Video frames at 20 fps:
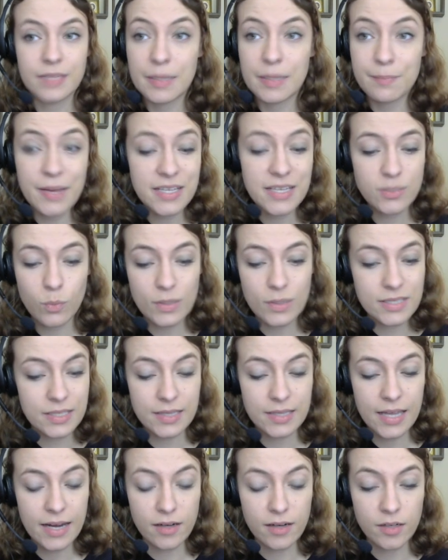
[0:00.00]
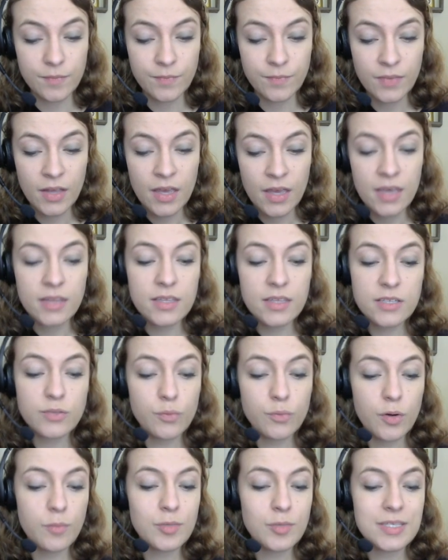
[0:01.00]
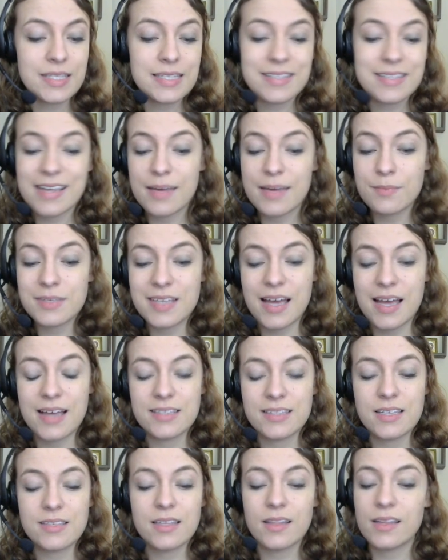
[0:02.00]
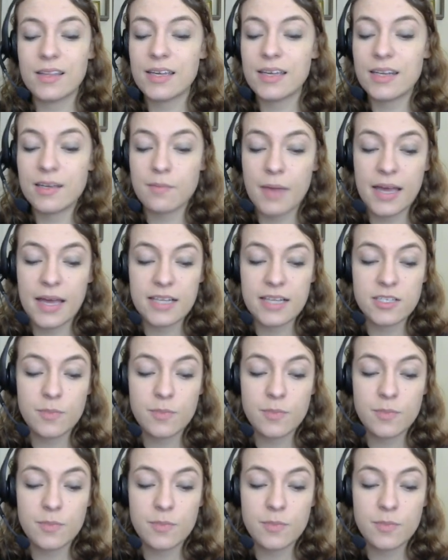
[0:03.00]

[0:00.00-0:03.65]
Bess wasn't there. This room was the same size as the leading man's,